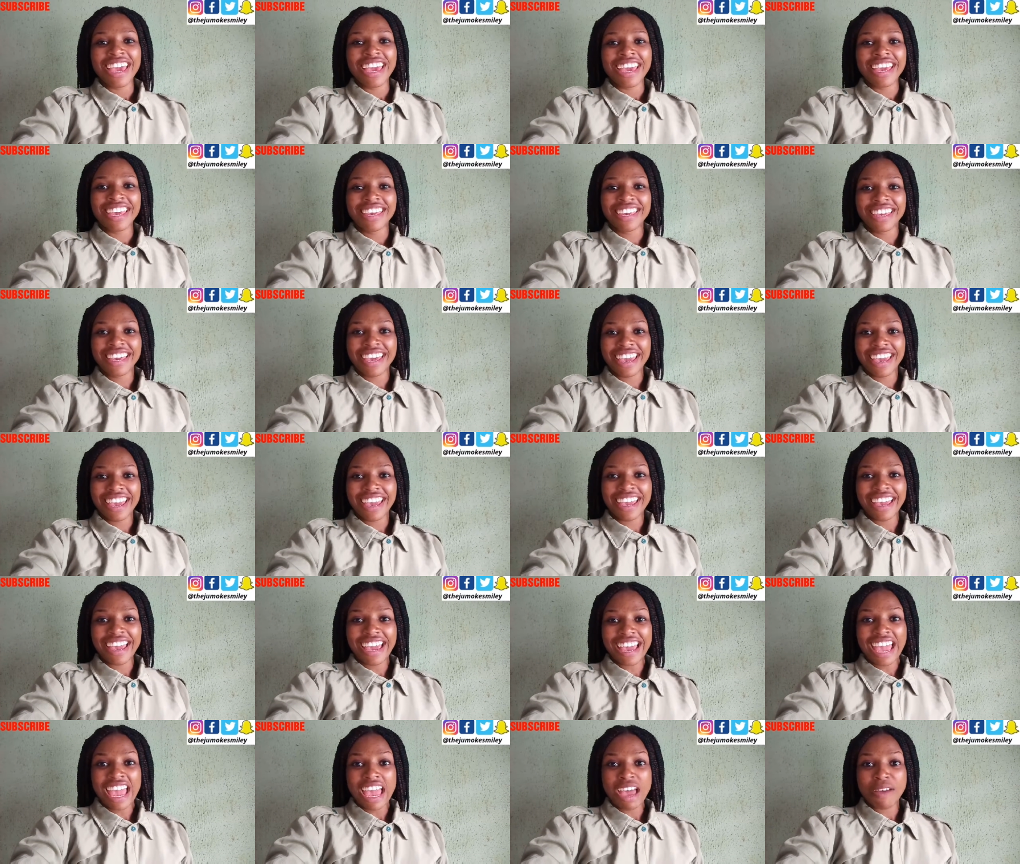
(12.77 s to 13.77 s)
Yeah,
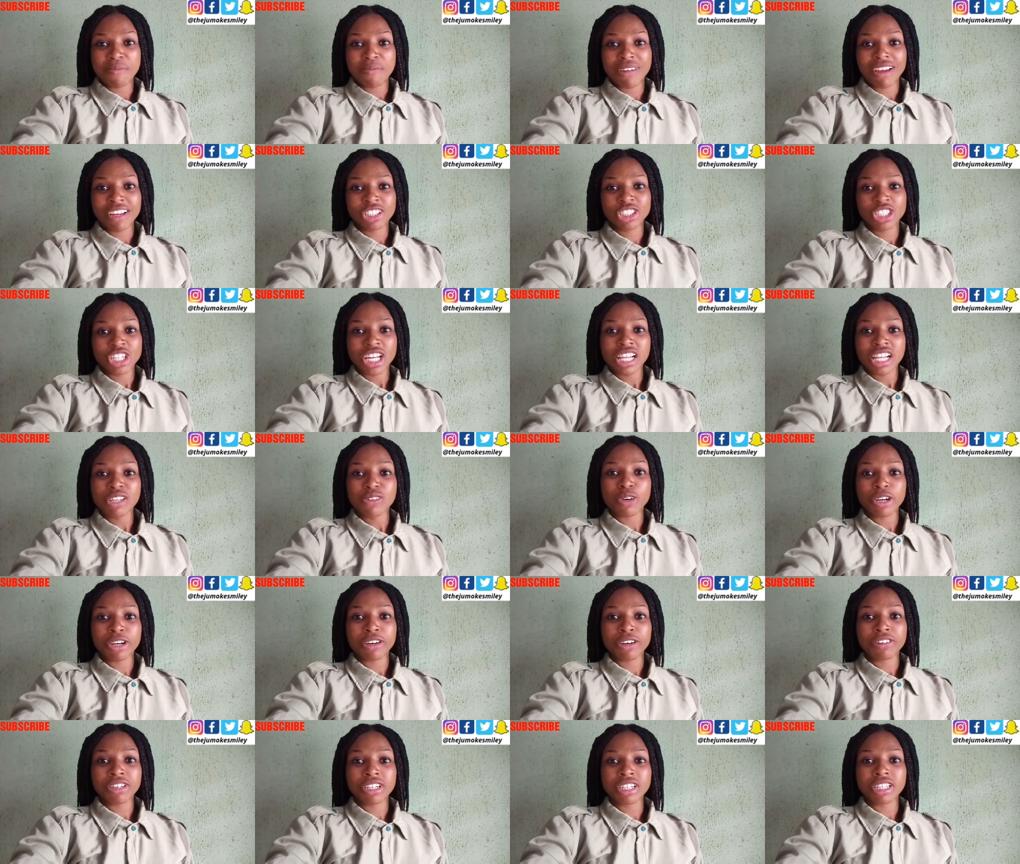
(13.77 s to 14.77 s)
I am actually
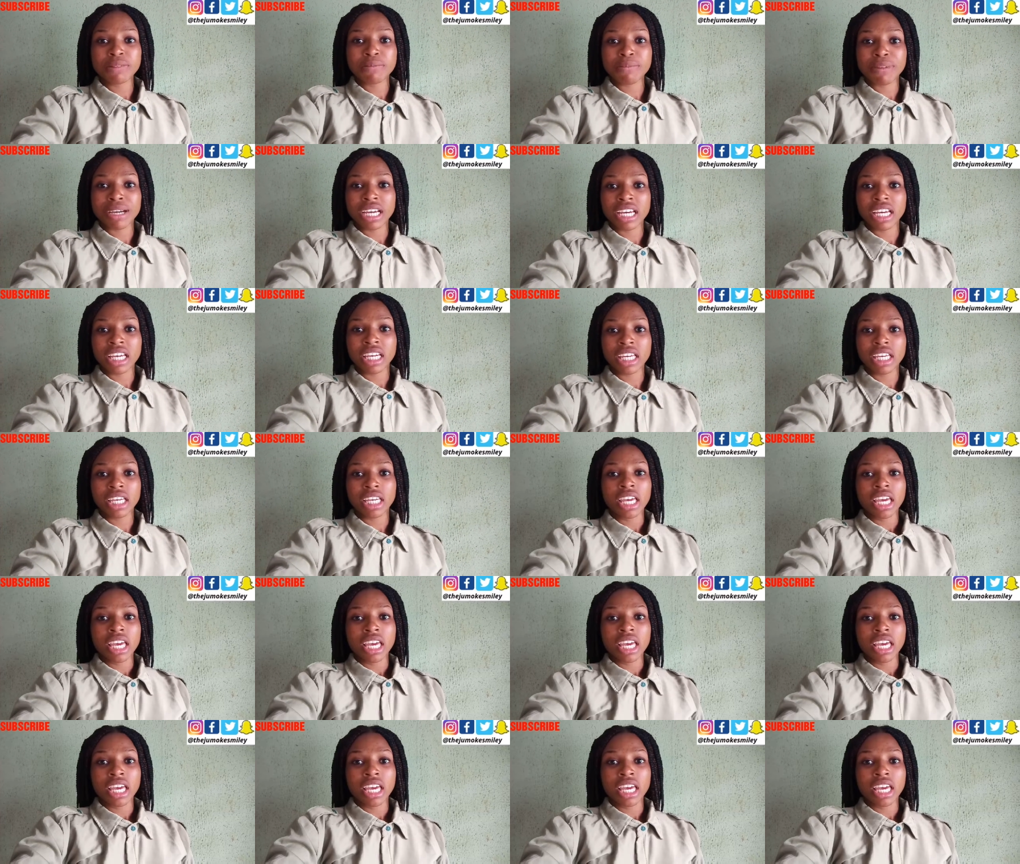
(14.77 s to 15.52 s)
wearing my